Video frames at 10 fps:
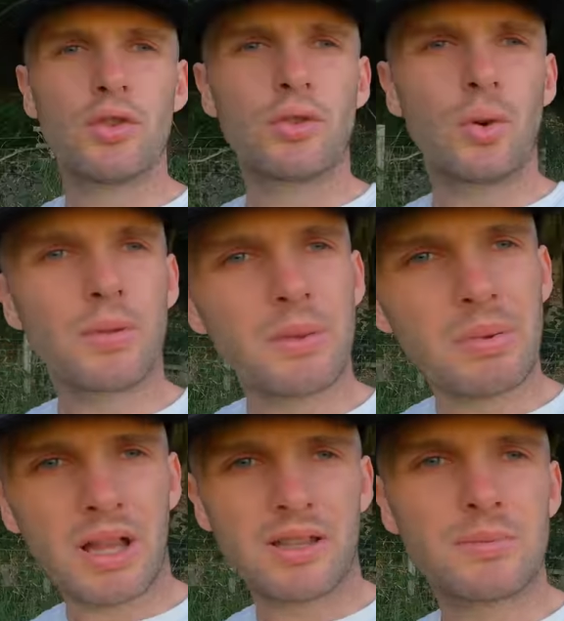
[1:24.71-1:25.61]
So the
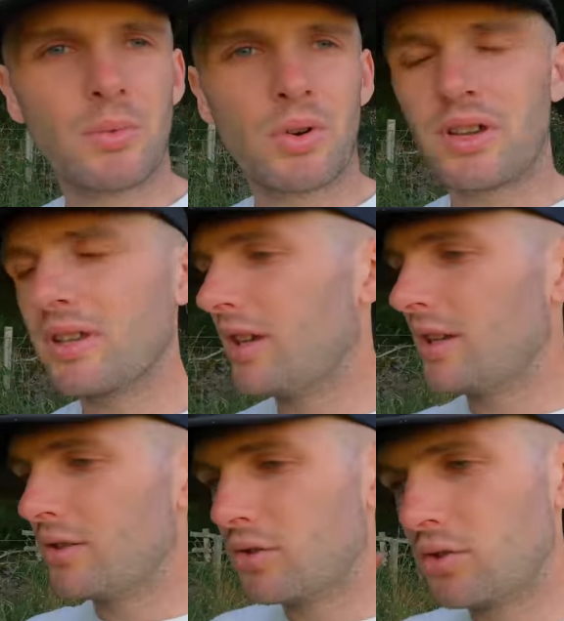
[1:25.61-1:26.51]
plan this morning
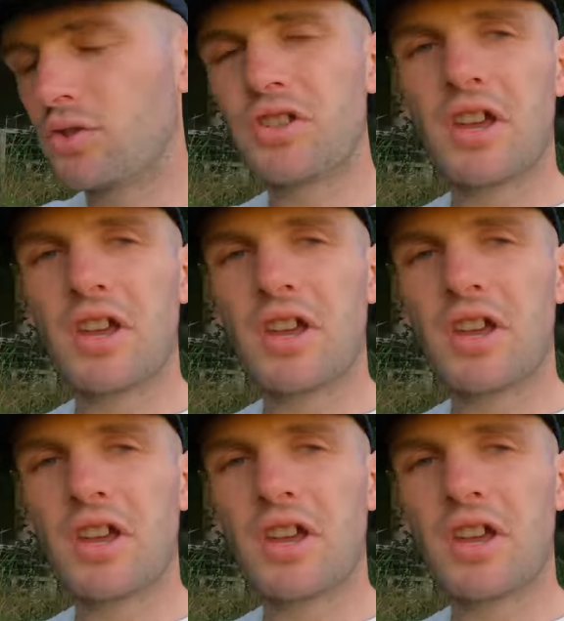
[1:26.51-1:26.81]
is to